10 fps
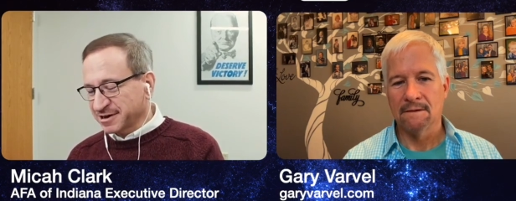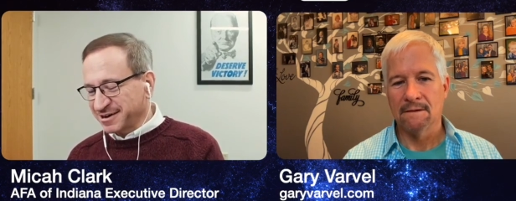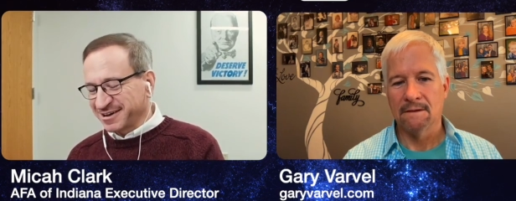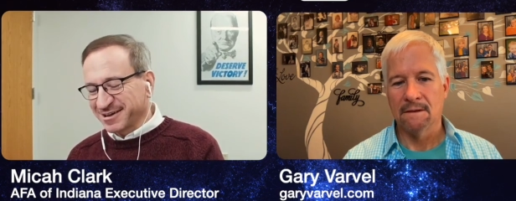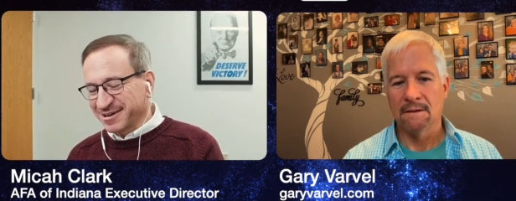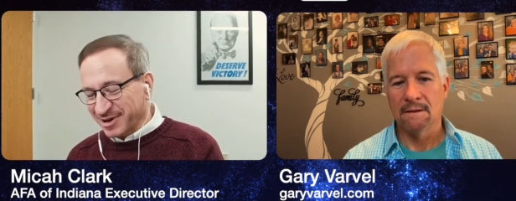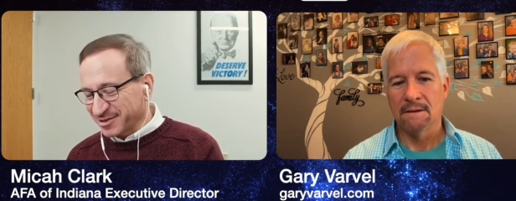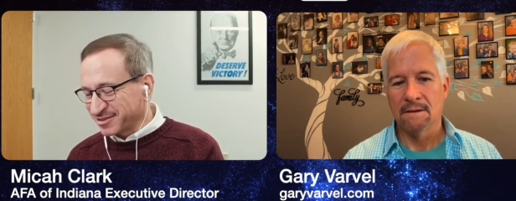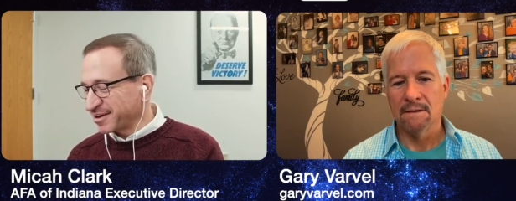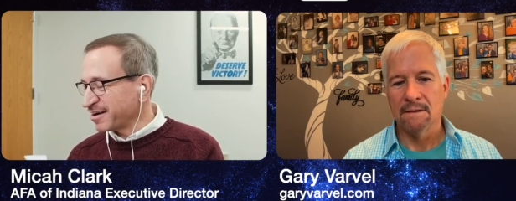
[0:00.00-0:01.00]
Speaker 1: I
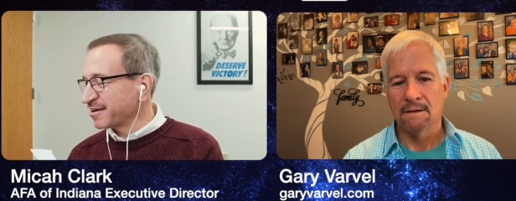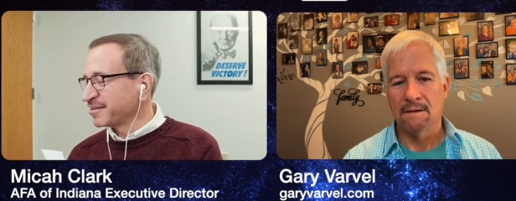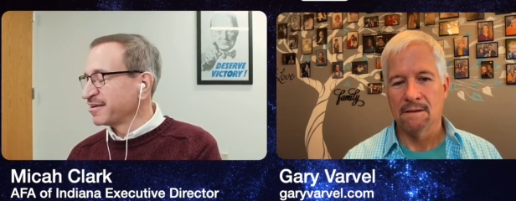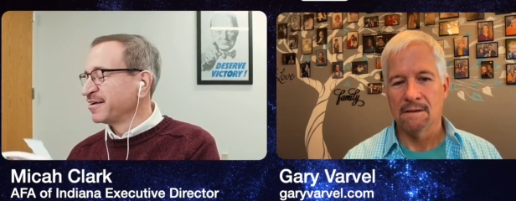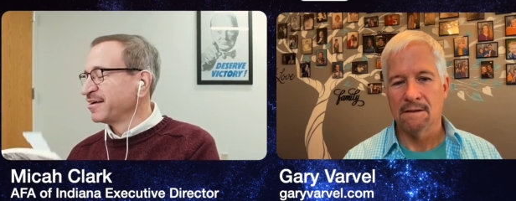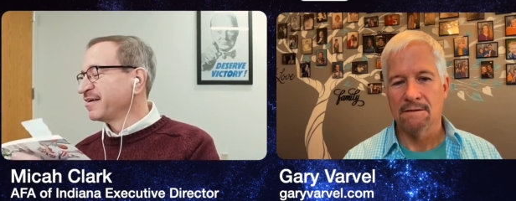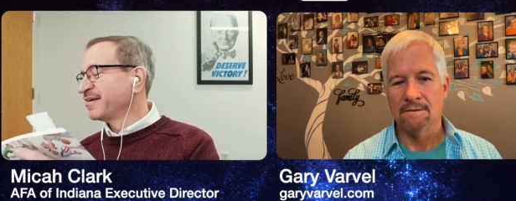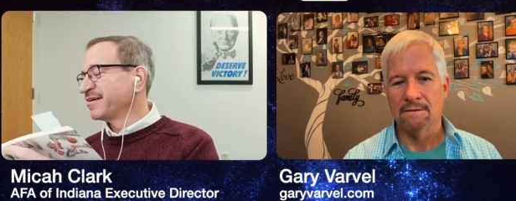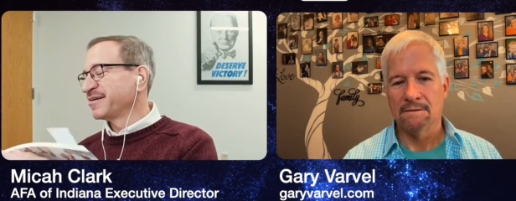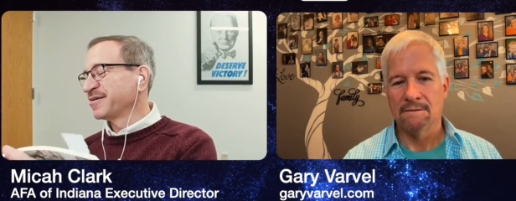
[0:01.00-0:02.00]
about died.
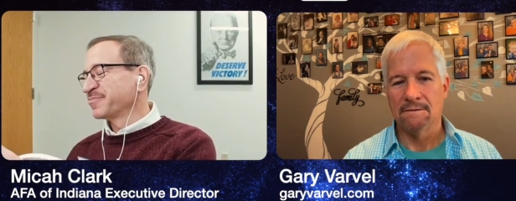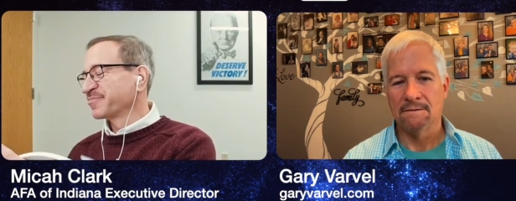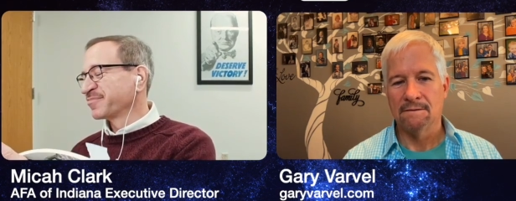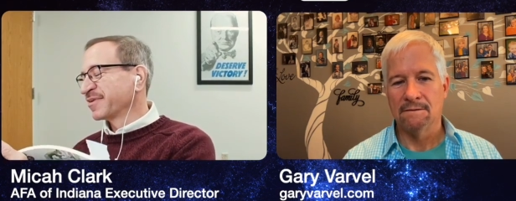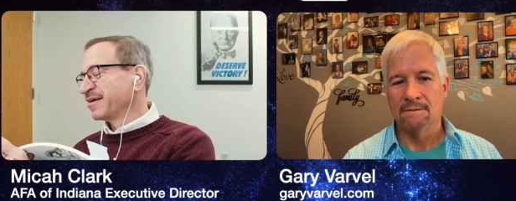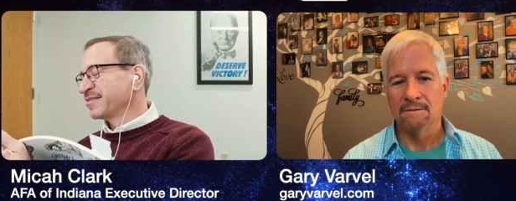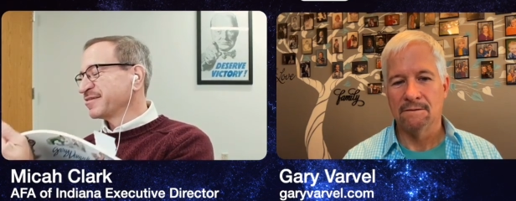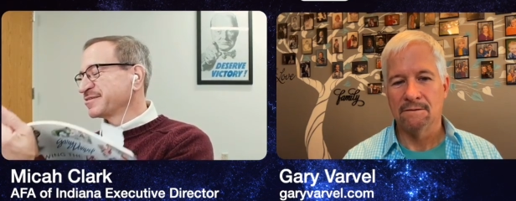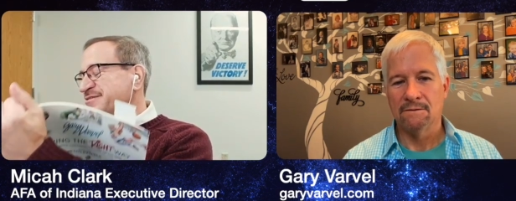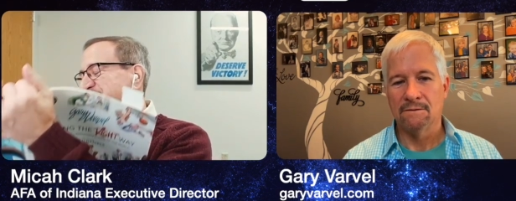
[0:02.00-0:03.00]
Um,
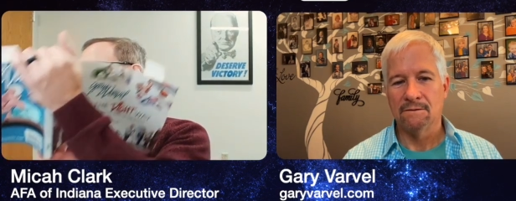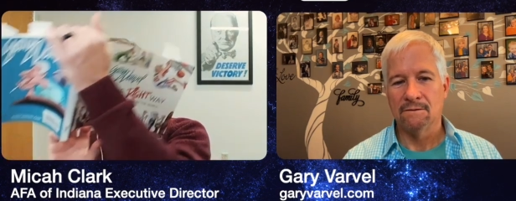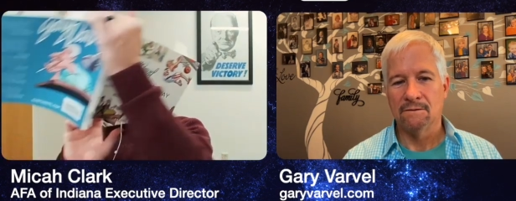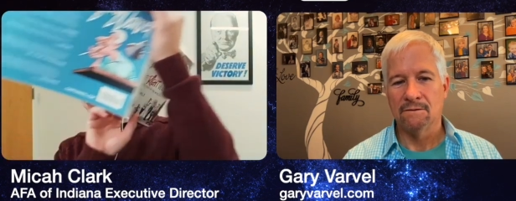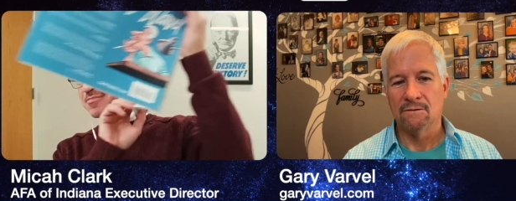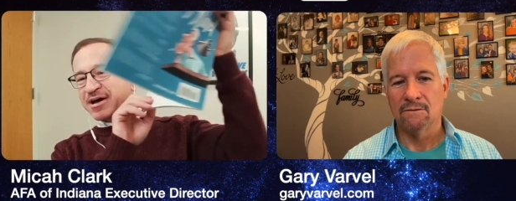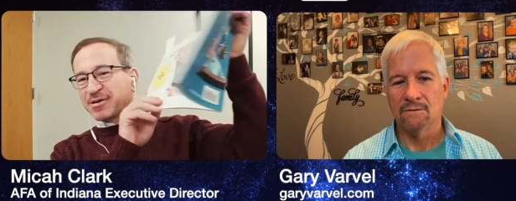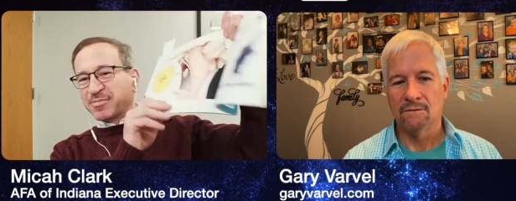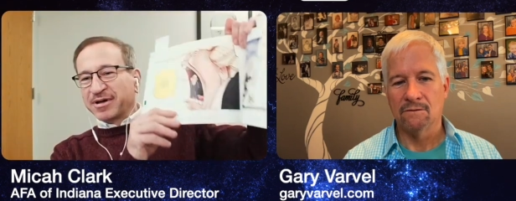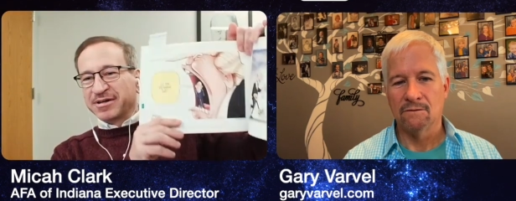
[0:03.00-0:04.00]
this is the famous
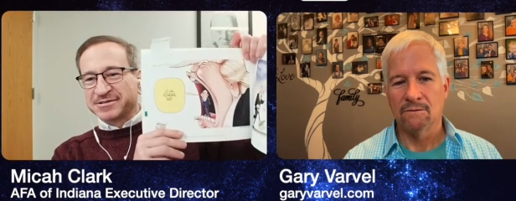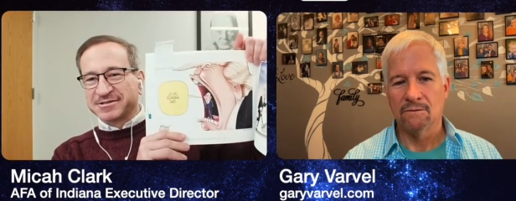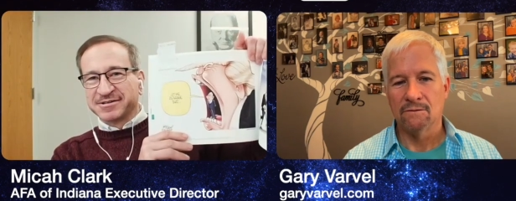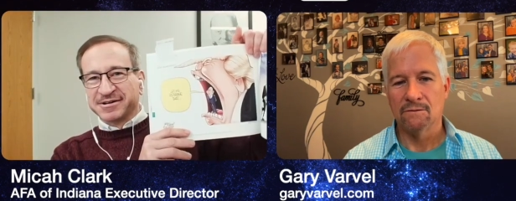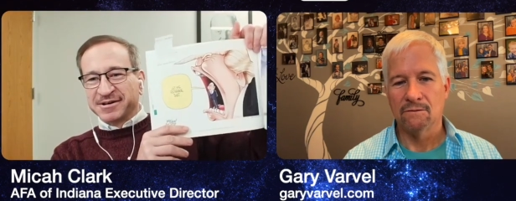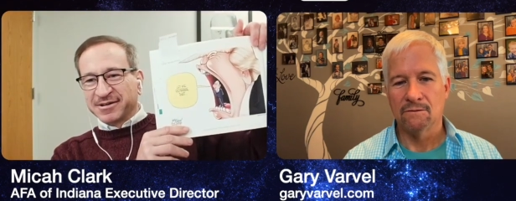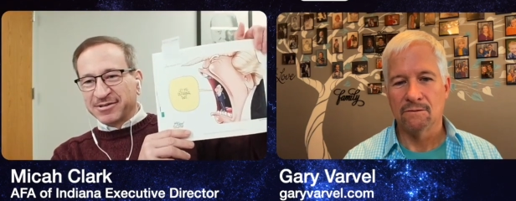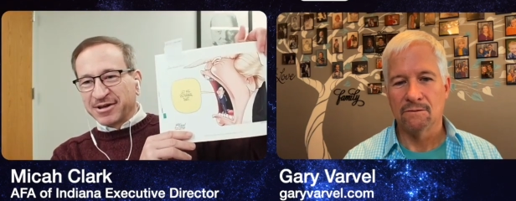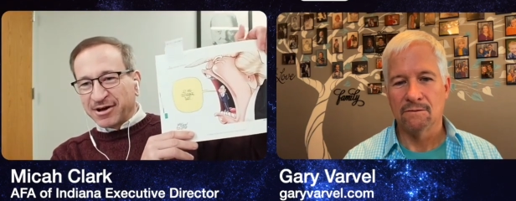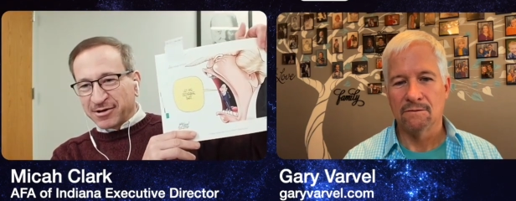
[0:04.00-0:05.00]
Mike Pence
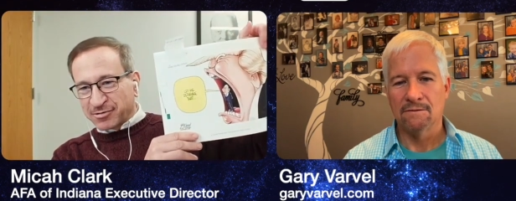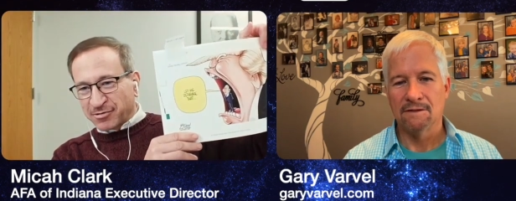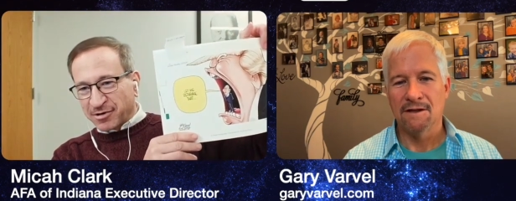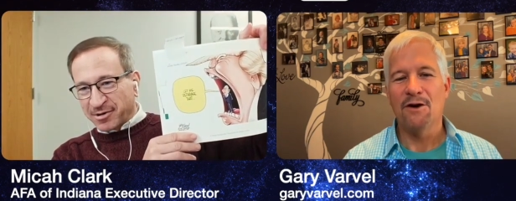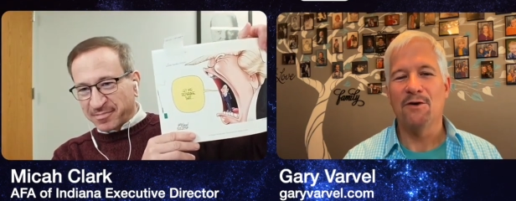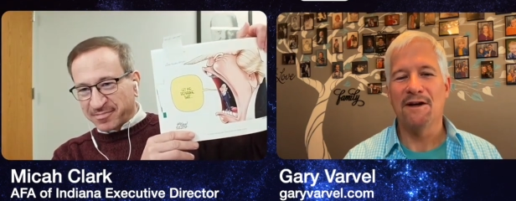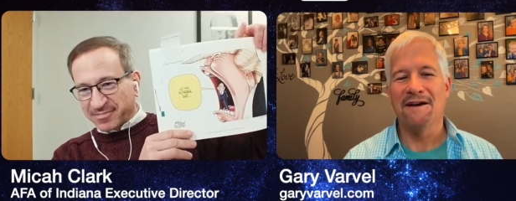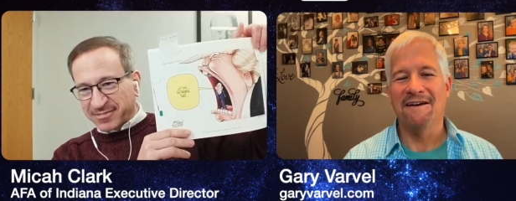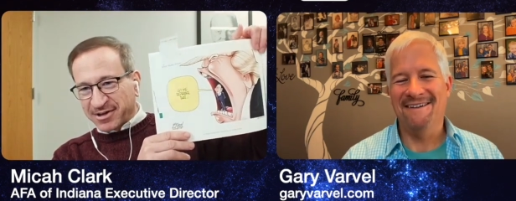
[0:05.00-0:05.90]
Donald Trump oh, yeah.